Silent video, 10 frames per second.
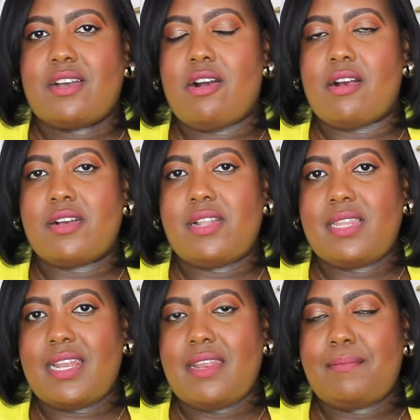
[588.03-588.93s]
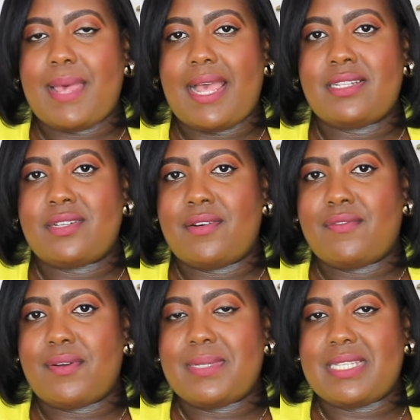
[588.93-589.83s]
cargo linen pants are
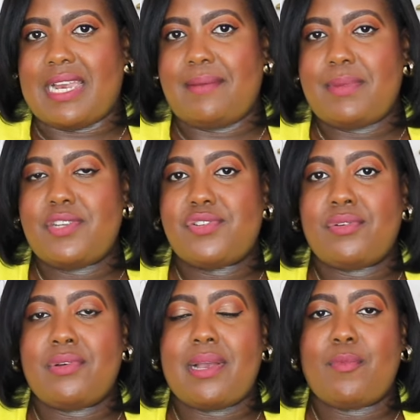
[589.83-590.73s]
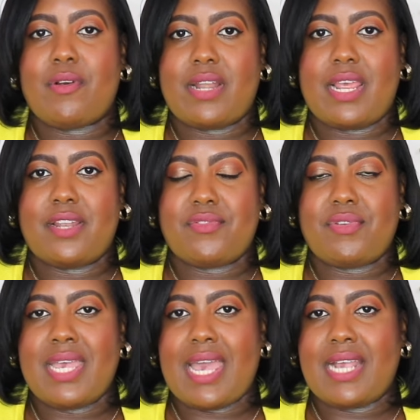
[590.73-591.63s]
from Time and Tru. I'm wearing a
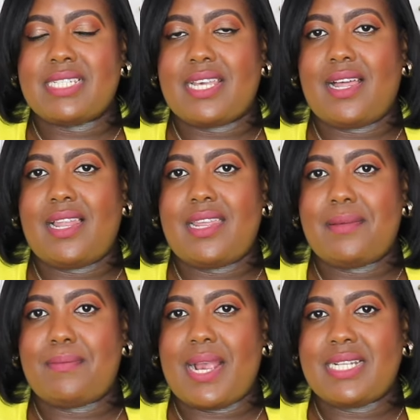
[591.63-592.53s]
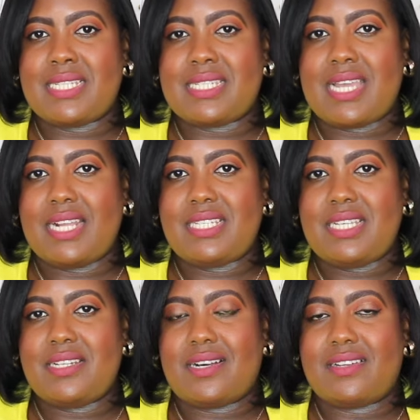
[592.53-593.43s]
3XL and the price is
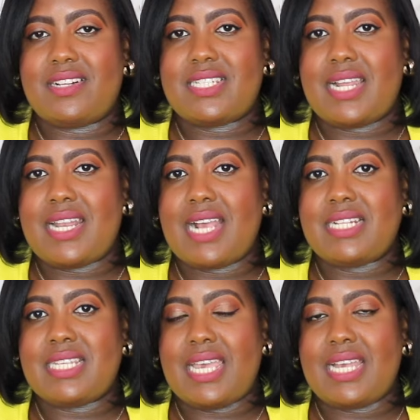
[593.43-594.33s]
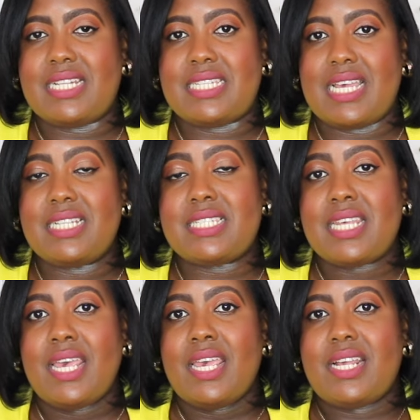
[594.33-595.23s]
$19.98.
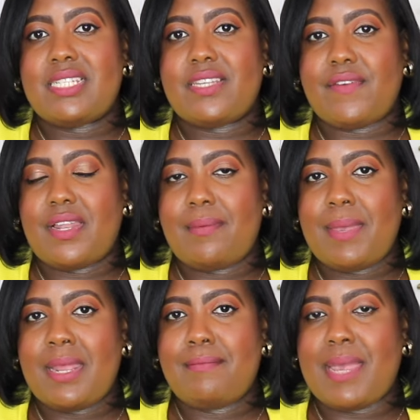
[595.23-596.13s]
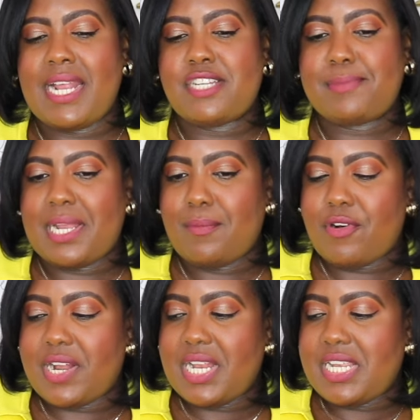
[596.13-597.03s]
It's available in beige, but I'm
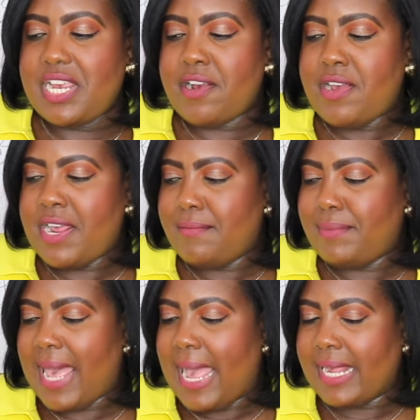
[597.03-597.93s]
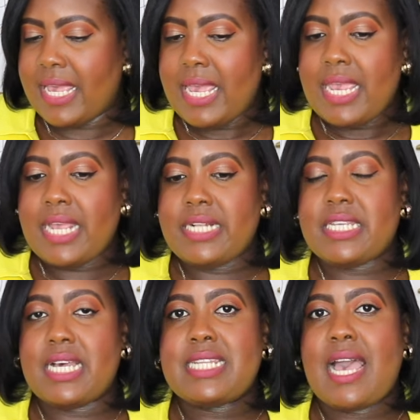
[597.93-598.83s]
wearing wearing it here in black. It
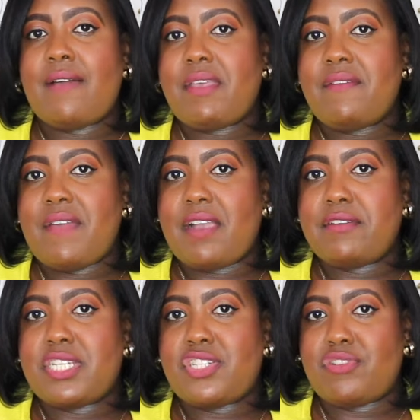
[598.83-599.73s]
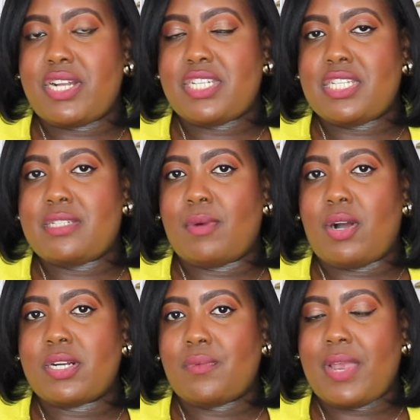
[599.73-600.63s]
does have a very stretchy
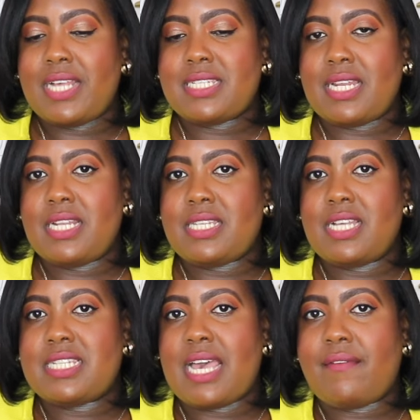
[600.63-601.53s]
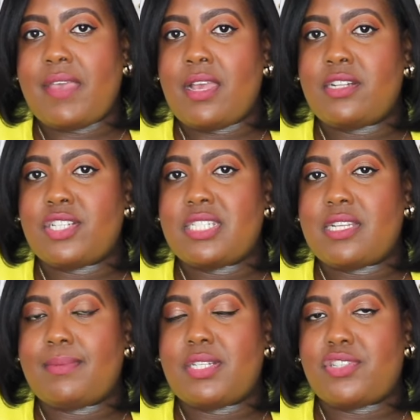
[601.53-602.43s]
smocked waist and it does have a
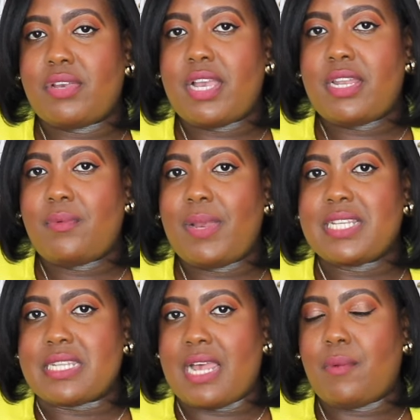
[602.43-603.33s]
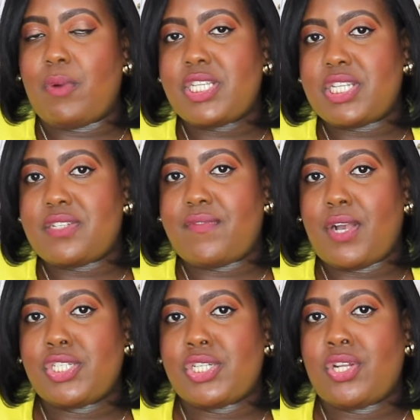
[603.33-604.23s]
adjustable string at the waistline which is
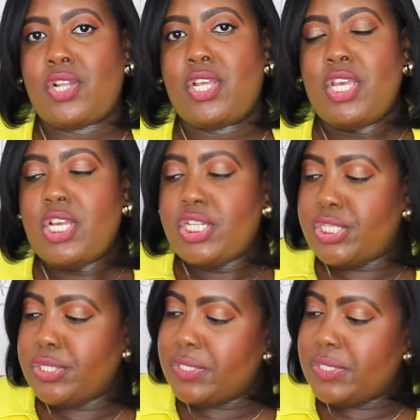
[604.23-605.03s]
functional. Two